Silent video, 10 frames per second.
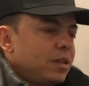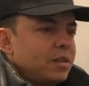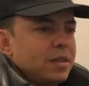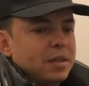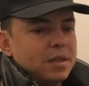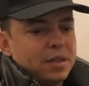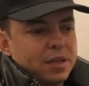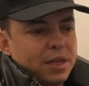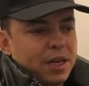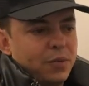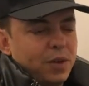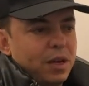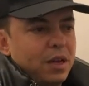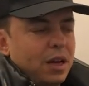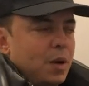and if
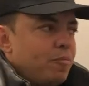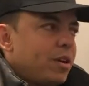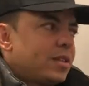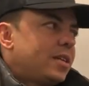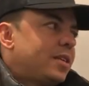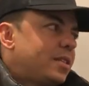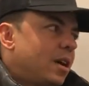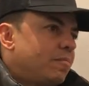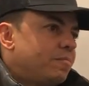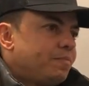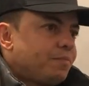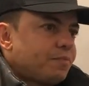you know, Briggsy's a